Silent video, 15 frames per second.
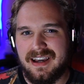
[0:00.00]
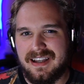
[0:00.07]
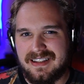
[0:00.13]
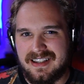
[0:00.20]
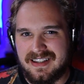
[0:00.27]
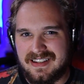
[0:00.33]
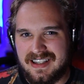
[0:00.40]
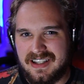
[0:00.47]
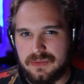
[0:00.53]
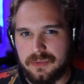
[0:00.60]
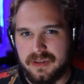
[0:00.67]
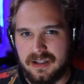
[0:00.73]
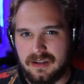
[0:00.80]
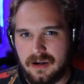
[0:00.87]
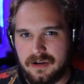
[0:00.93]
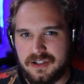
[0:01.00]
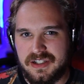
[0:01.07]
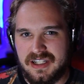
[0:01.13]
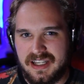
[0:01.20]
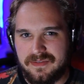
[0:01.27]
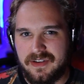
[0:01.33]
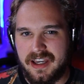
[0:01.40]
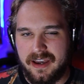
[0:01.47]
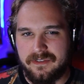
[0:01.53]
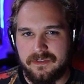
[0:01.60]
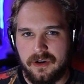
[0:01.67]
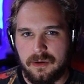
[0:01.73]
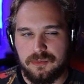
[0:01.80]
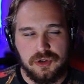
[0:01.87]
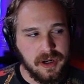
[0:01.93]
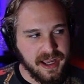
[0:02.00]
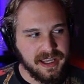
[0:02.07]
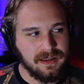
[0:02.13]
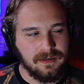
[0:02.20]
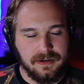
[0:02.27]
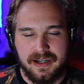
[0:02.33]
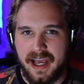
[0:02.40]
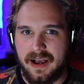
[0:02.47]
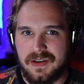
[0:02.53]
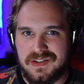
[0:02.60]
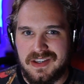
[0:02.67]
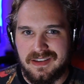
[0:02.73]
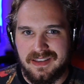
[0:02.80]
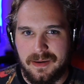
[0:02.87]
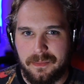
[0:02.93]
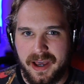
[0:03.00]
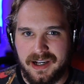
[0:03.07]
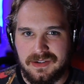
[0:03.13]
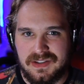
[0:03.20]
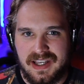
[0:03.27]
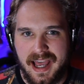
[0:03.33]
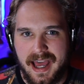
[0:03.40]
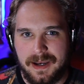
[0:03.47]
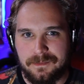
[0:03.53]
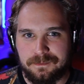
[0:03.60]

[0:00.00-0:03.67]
since these were the largest EVA foam triangular dowels that Michaels had.